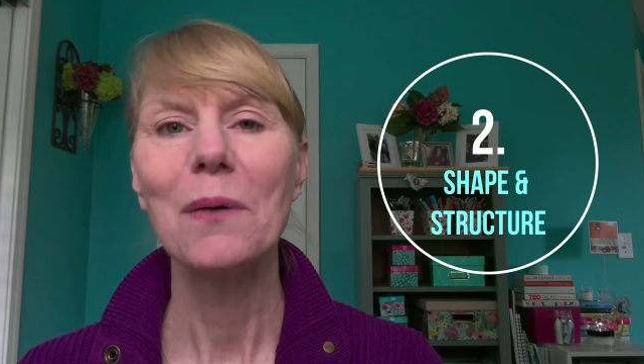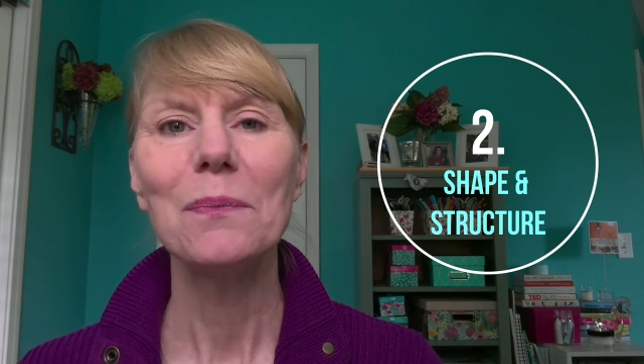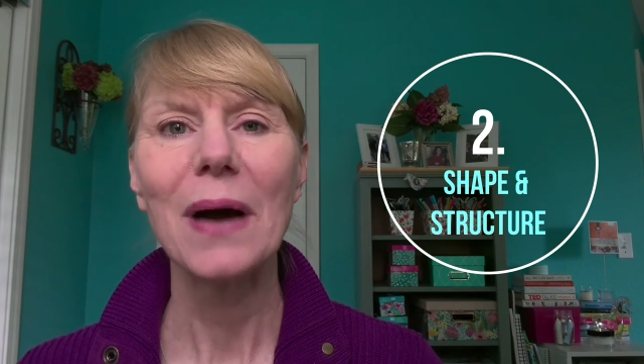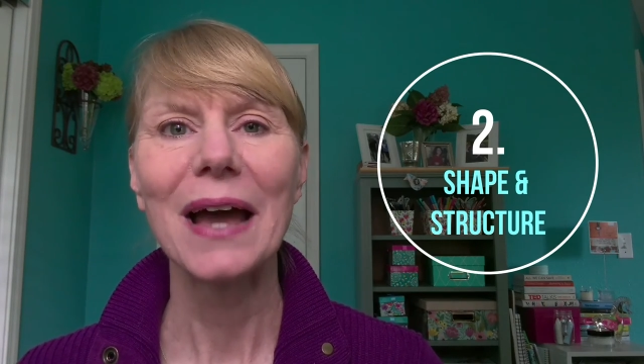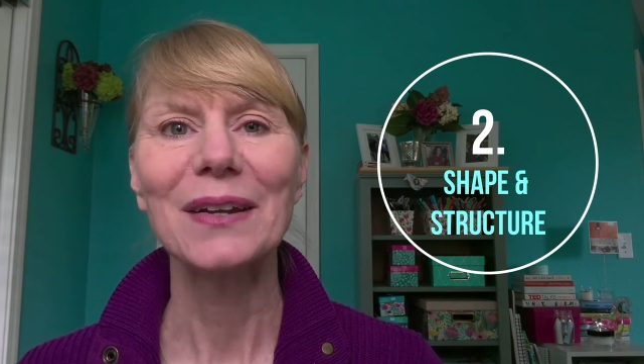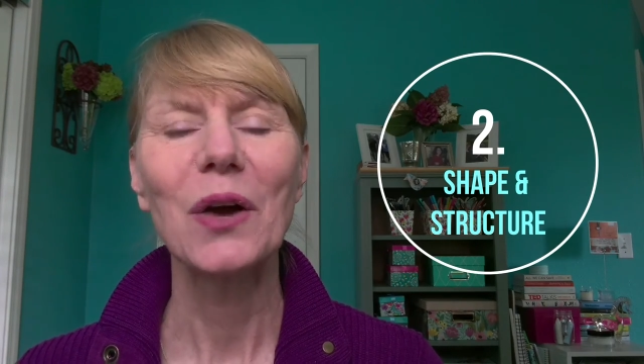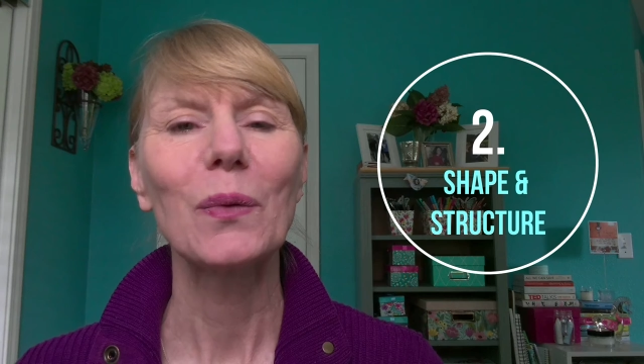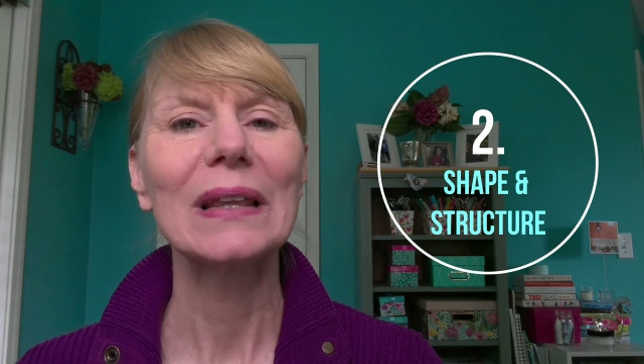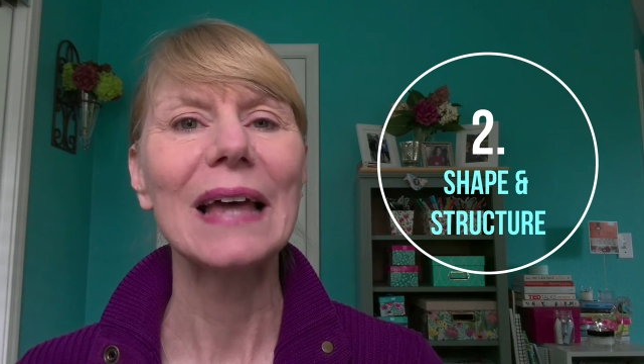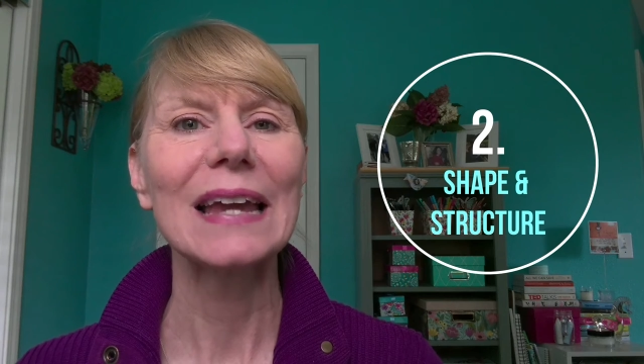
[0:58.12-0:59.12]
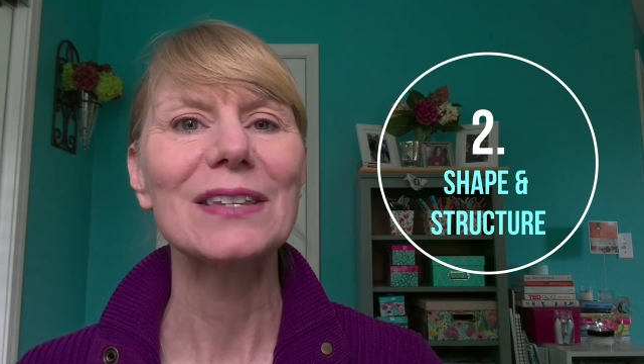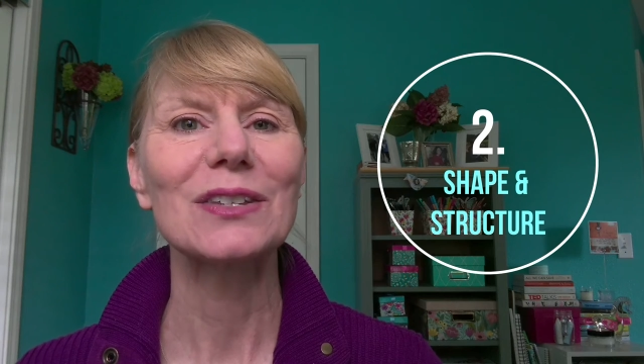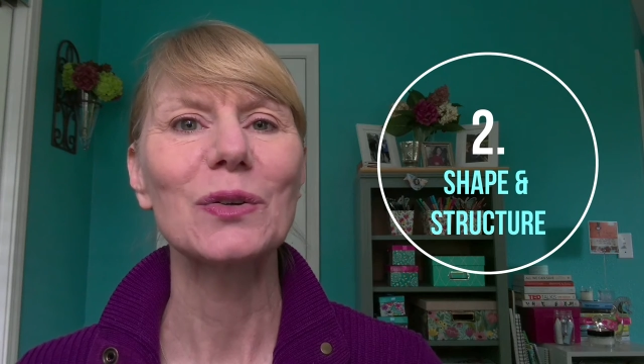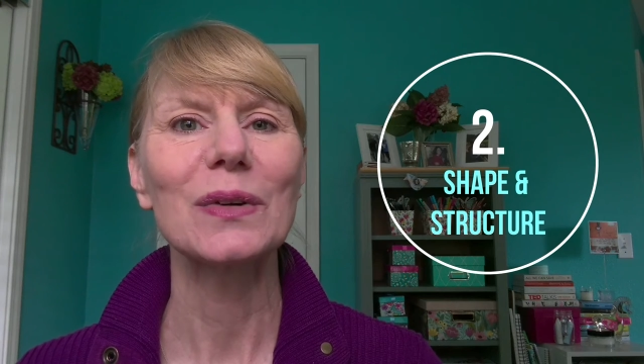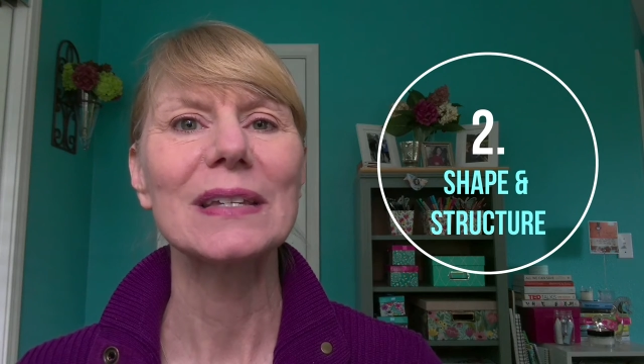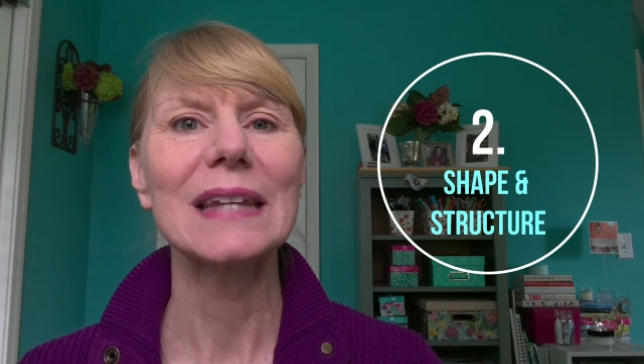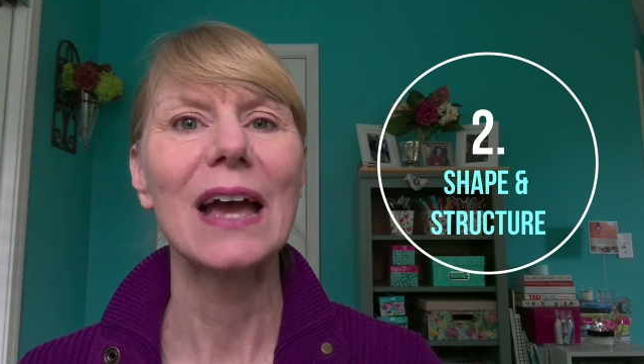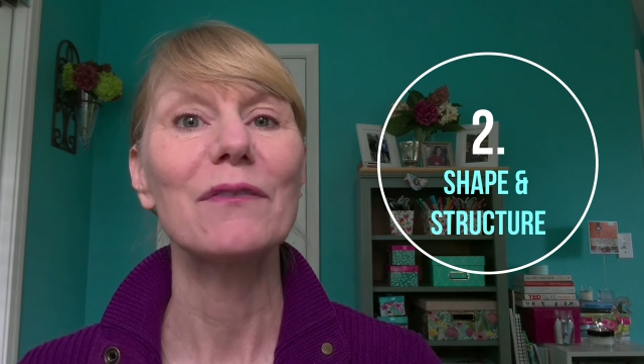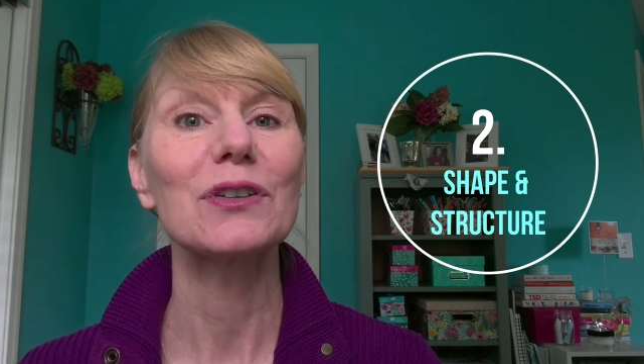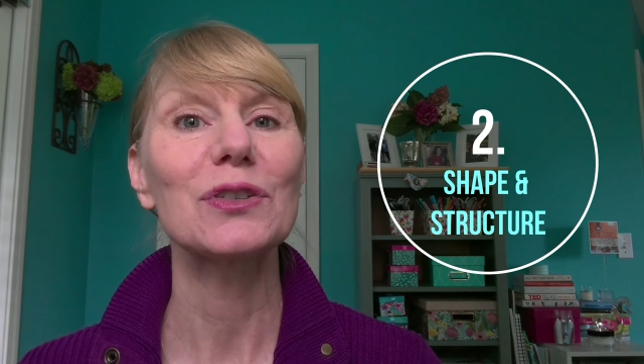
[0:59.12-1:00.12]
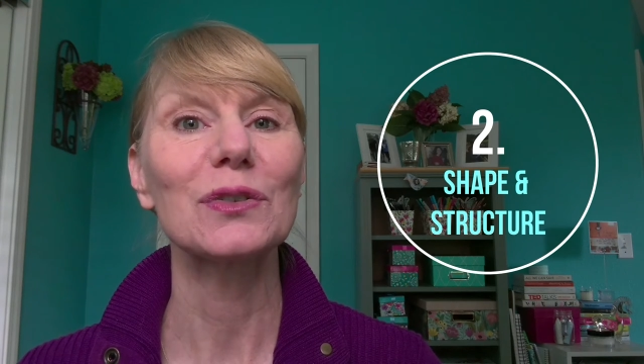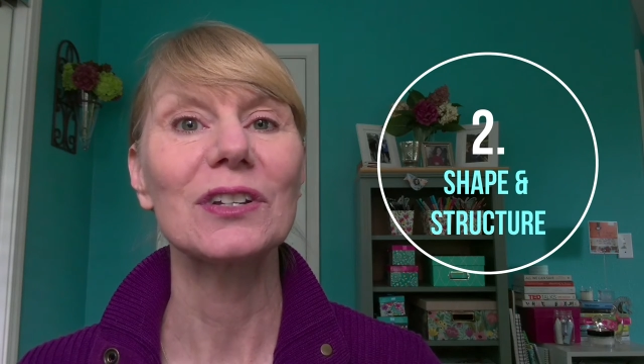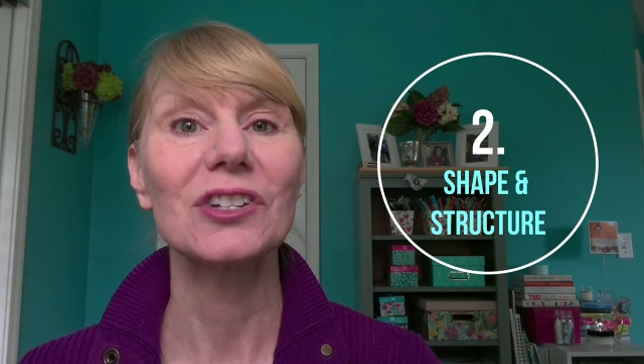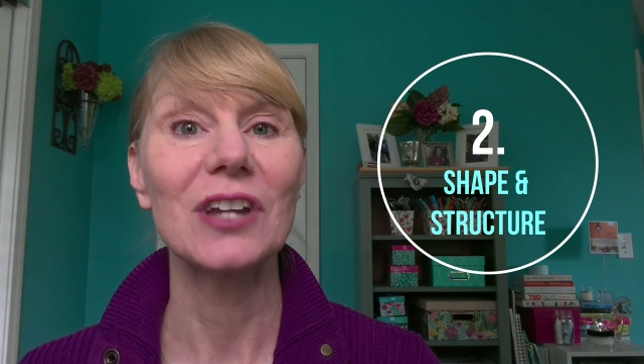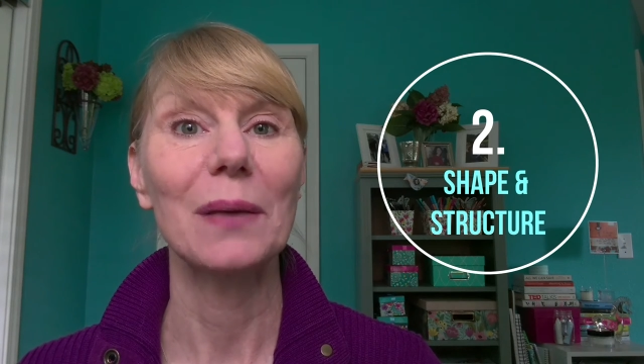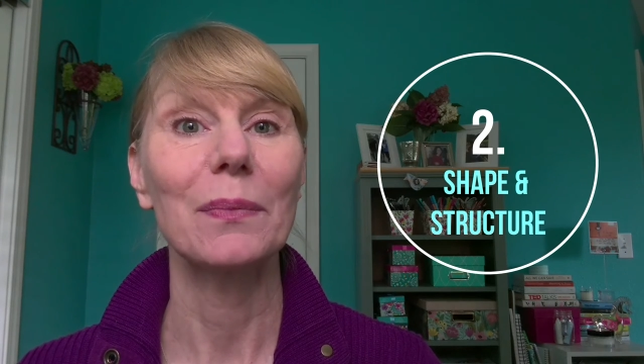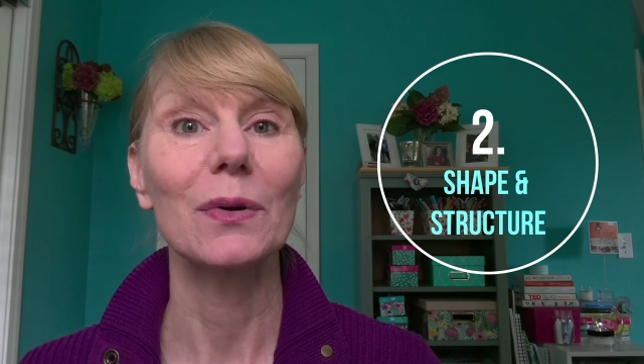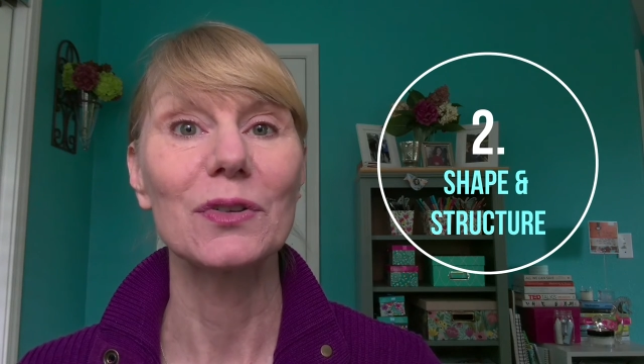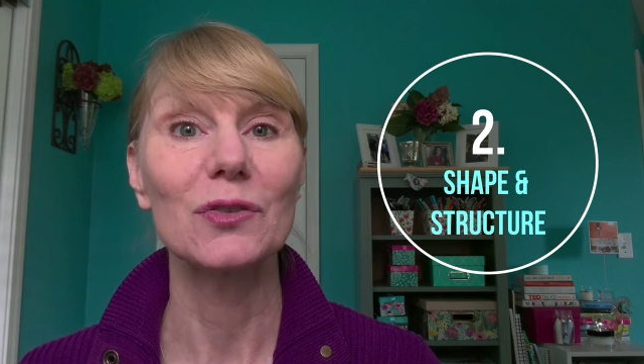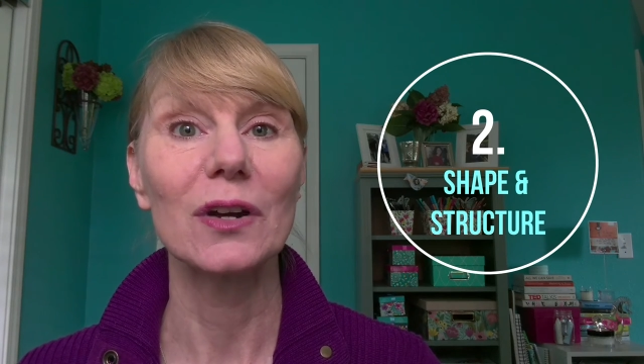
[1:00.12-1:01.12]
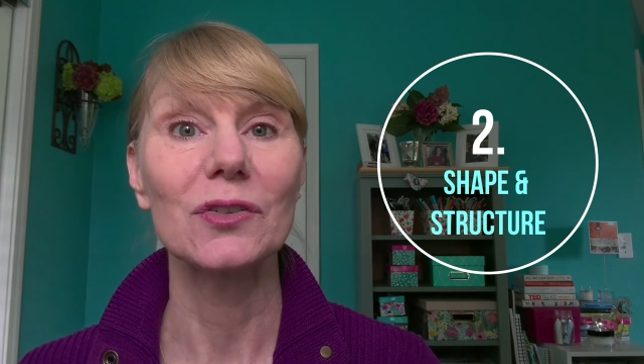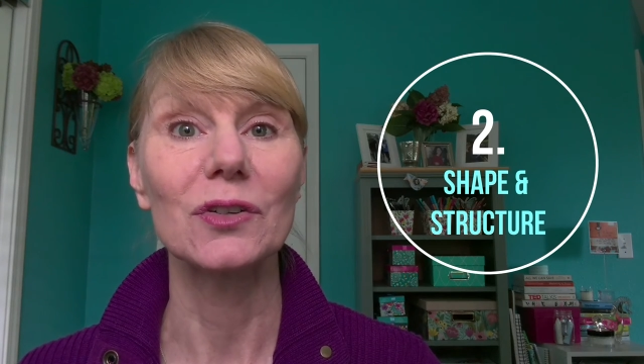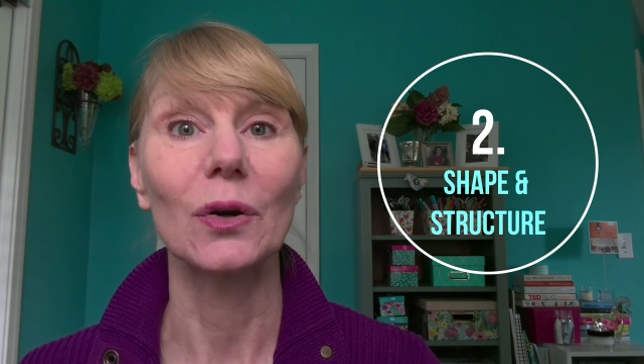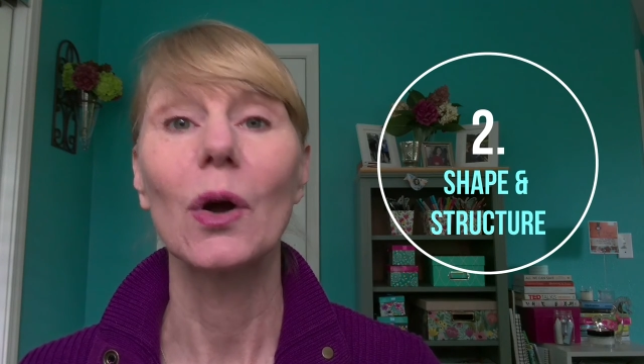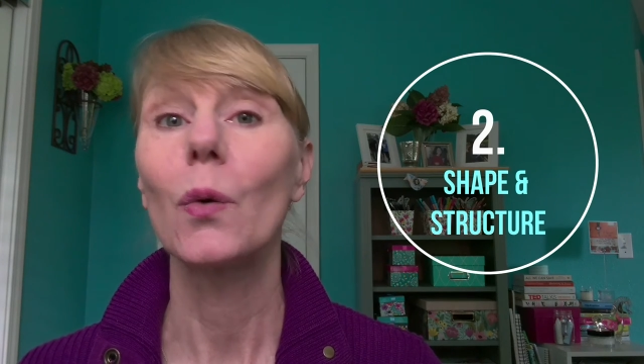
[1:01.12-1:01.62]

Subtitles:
But we like stories to have a certain shape or structure,